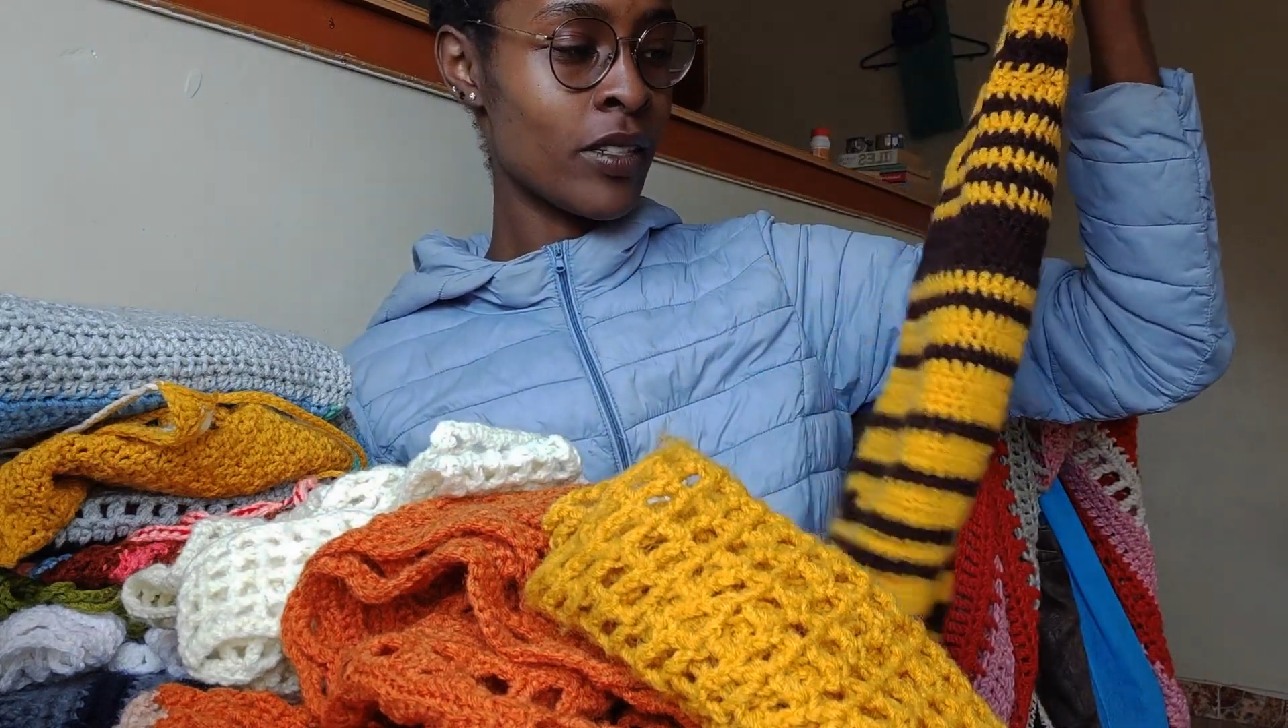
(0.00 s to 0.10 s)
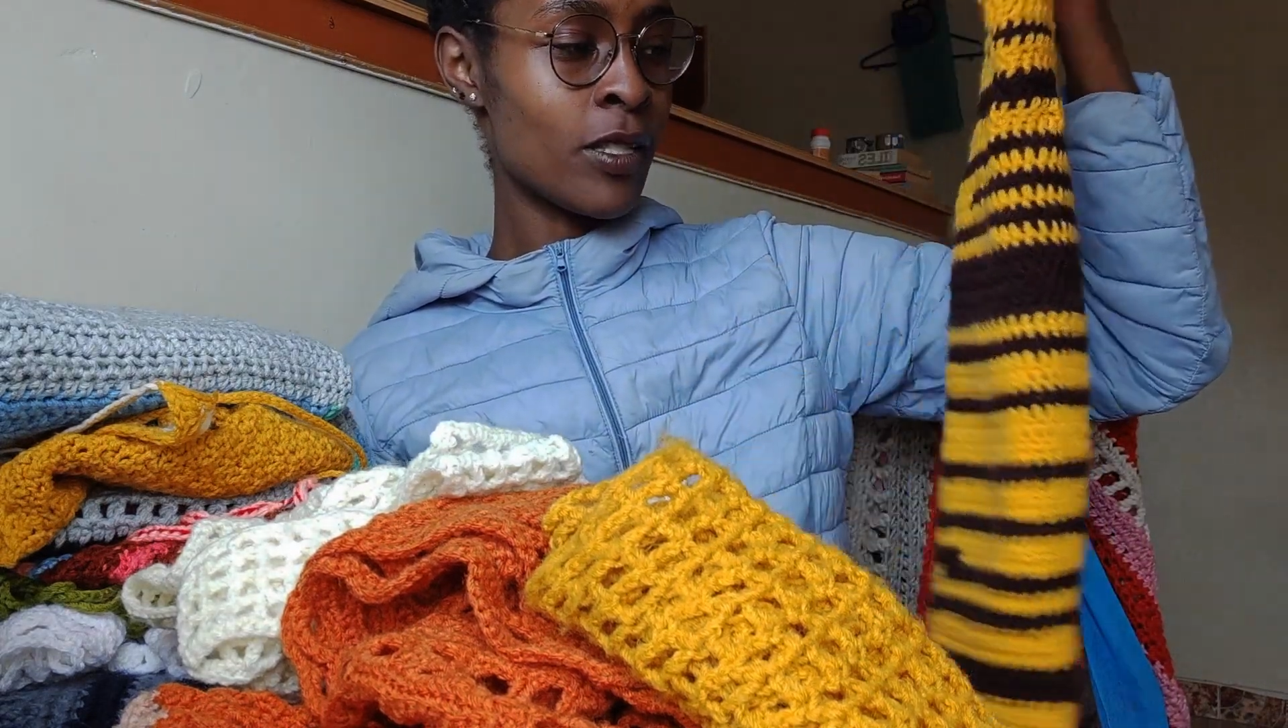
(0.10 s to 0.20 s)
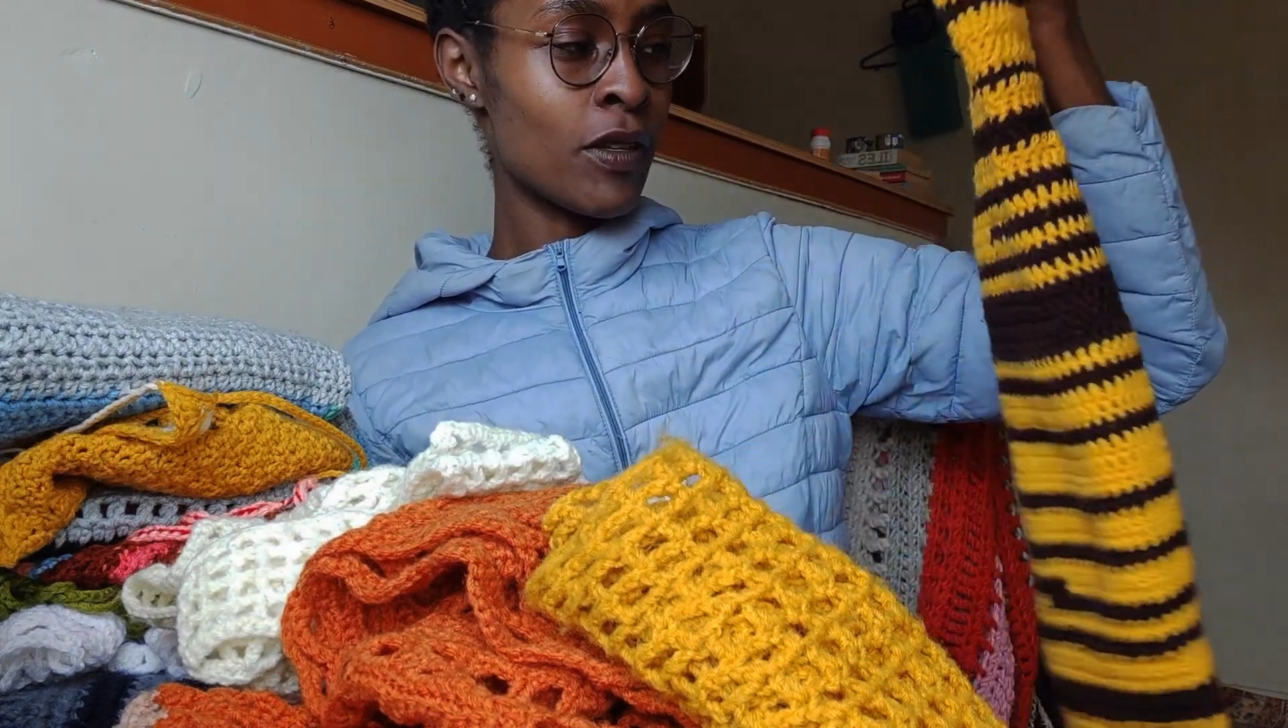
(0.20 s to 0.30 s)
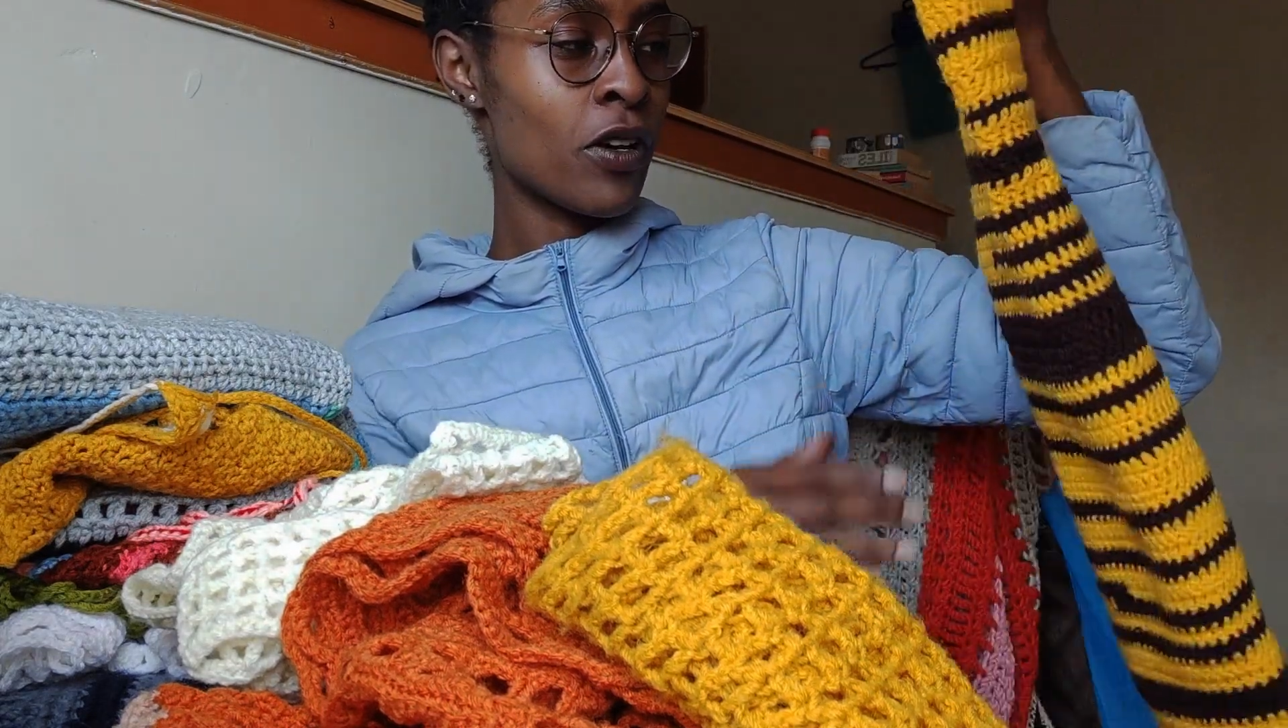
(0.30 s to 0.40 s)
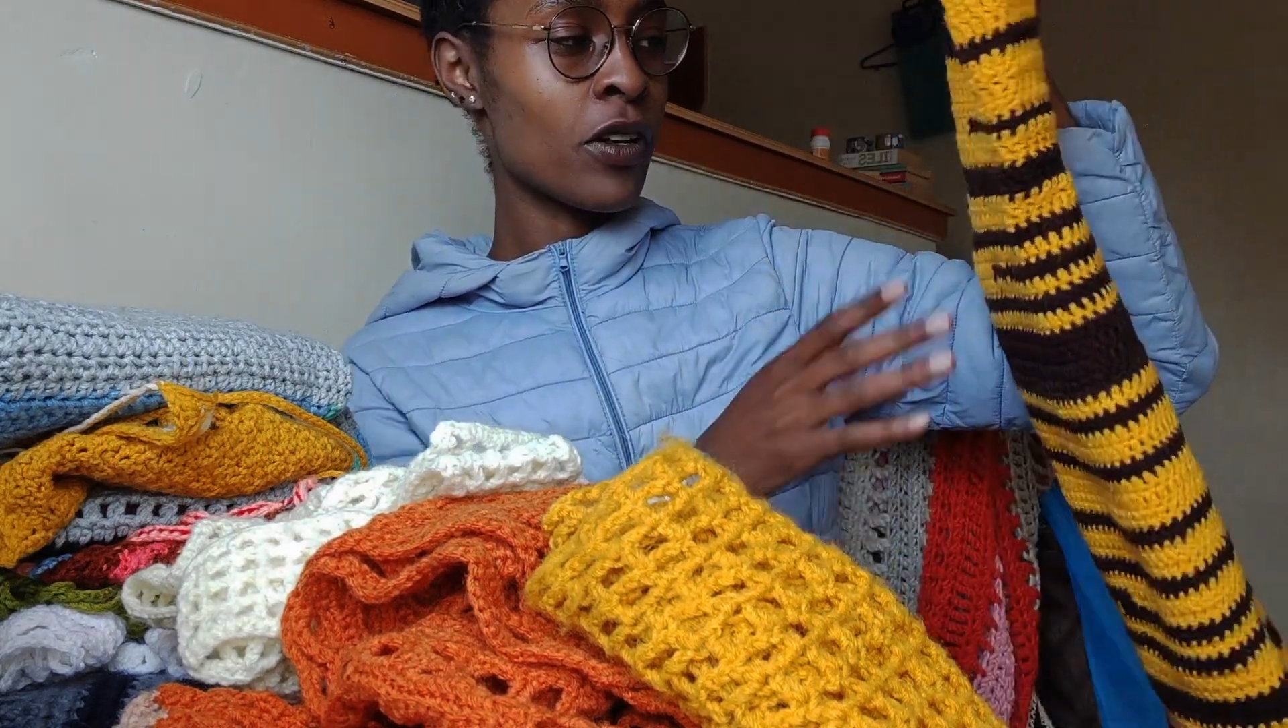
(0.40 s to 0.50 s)

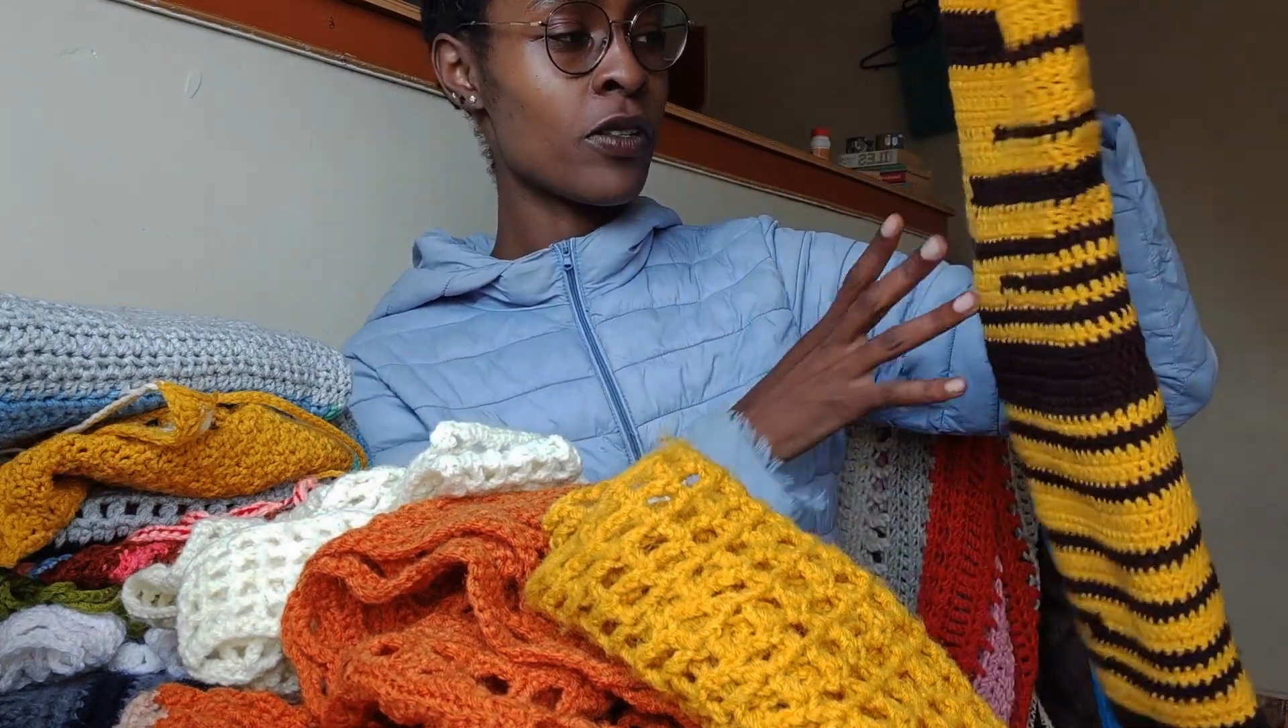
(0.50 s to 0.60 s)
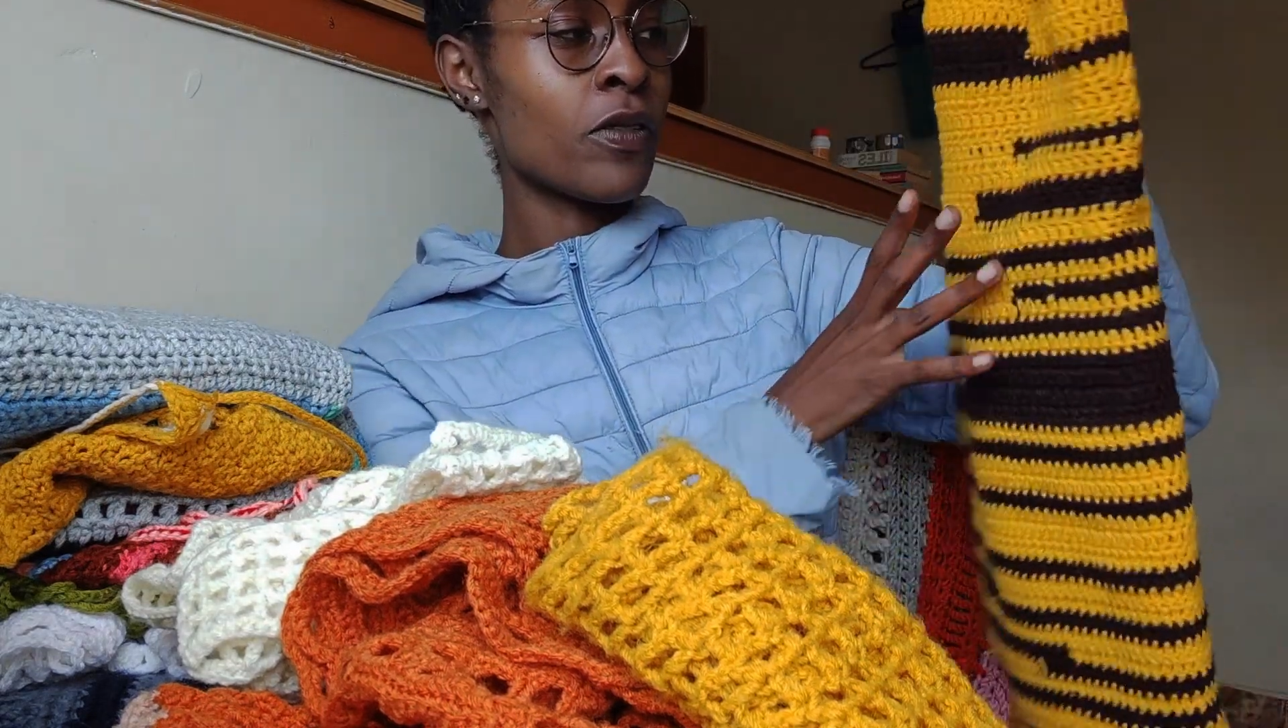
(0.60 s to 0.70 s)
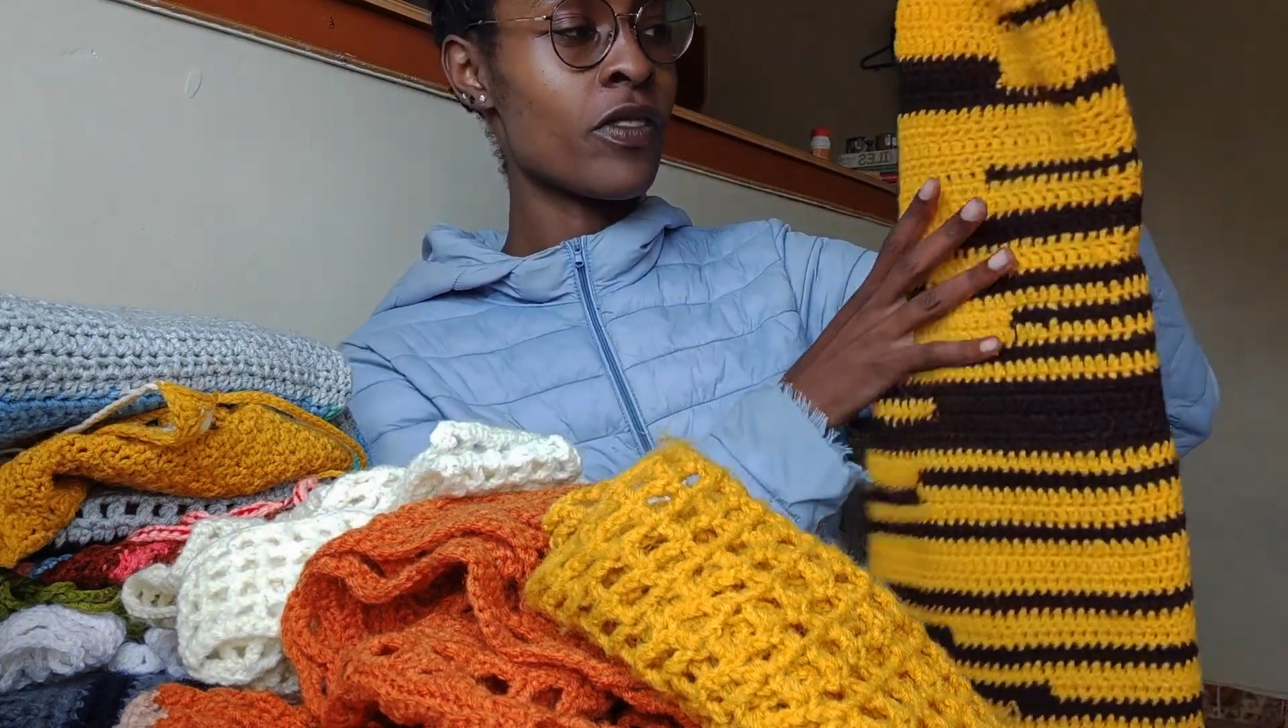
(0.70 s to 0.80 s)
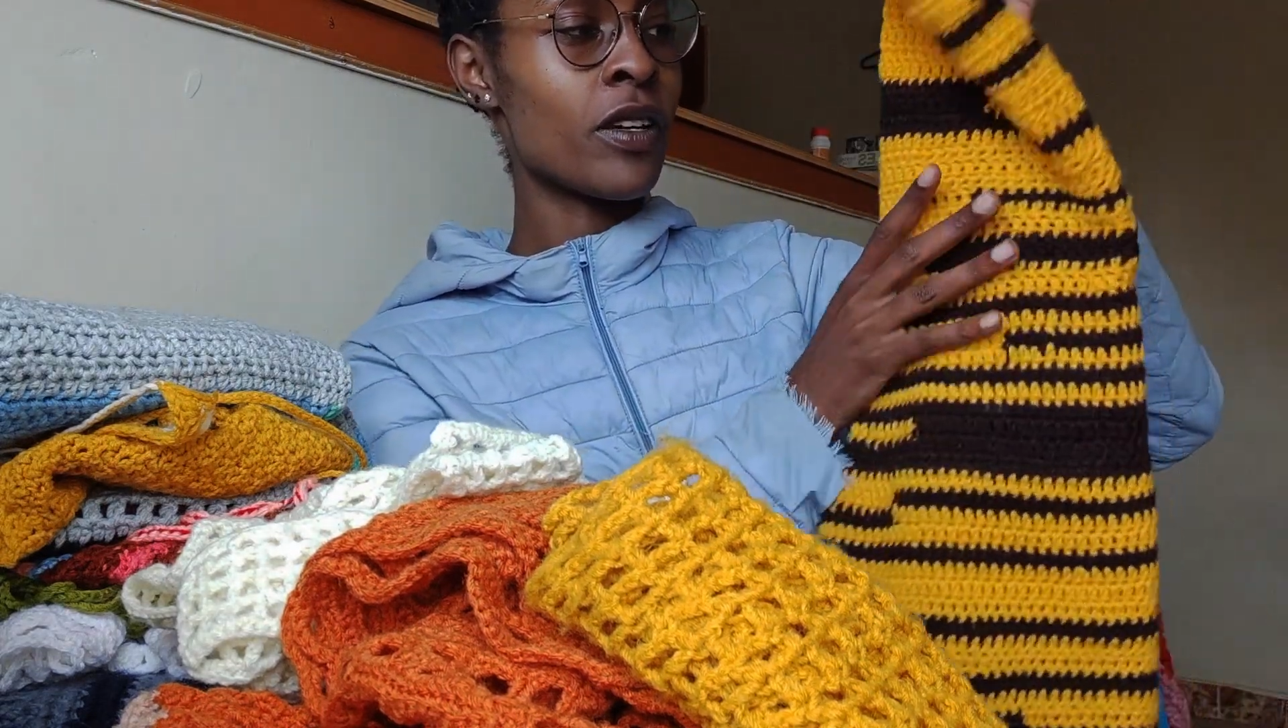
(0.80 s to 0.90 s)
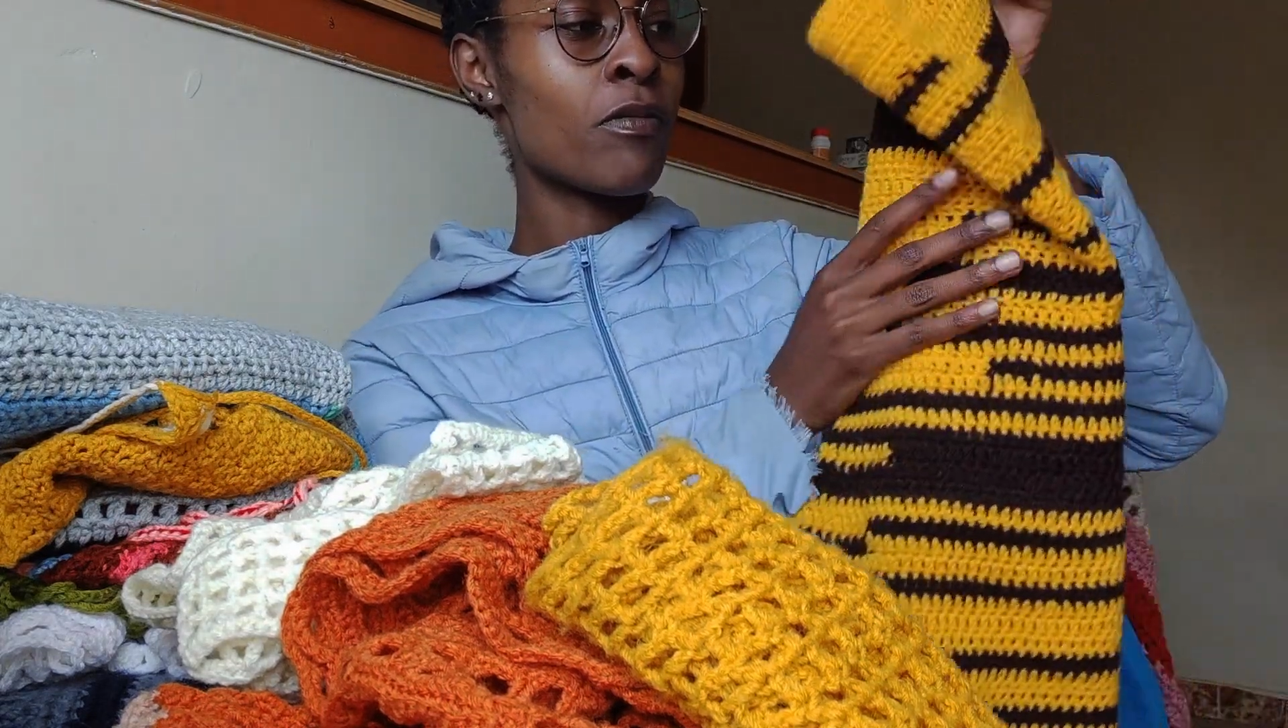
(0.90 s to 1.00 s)
just because of the